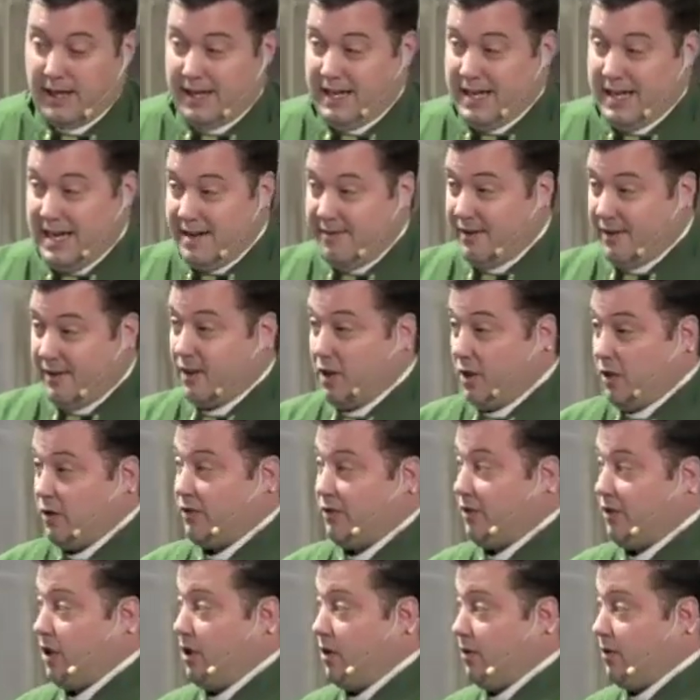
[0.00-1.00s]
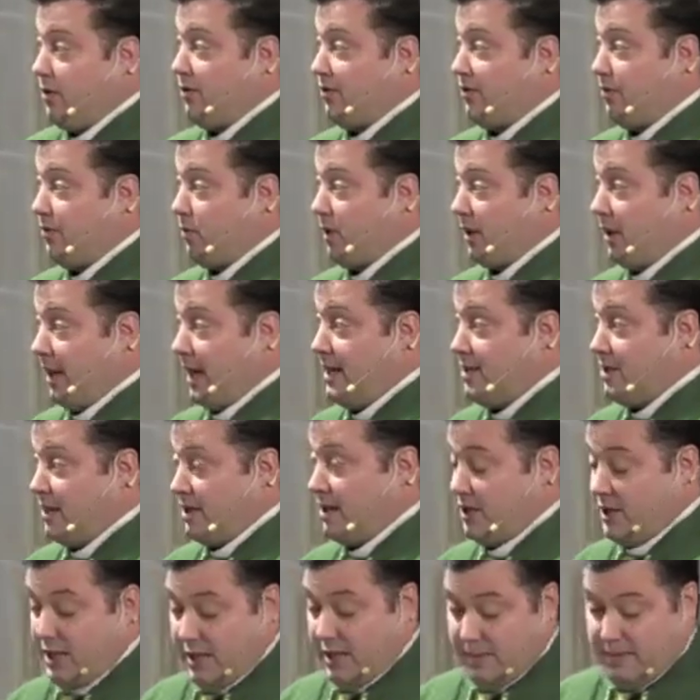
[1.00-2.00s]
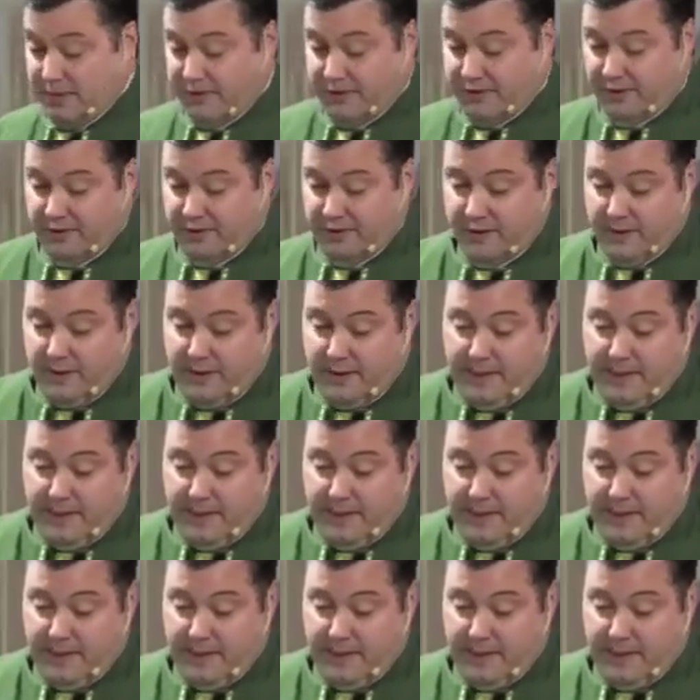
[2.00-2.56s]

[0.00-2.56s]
Even those relationships